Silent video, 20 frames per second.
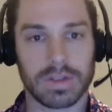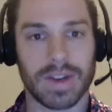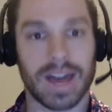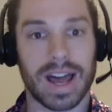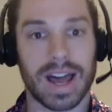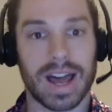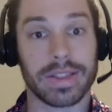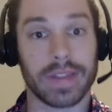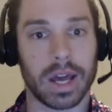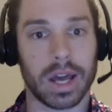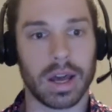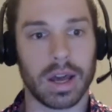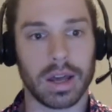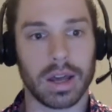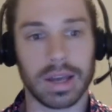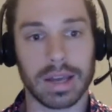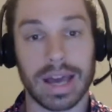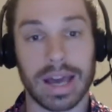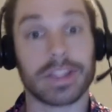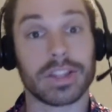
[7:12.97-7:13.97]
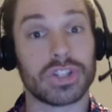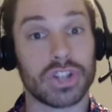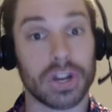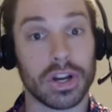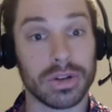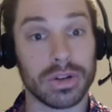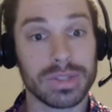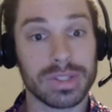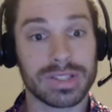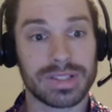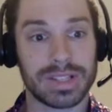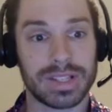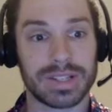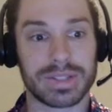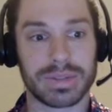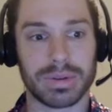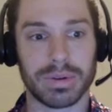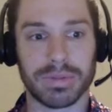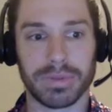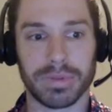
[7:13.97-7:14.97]
other don'ts, things
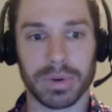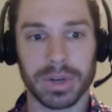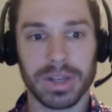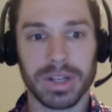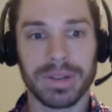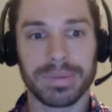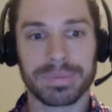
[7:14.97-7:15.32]
to avoid?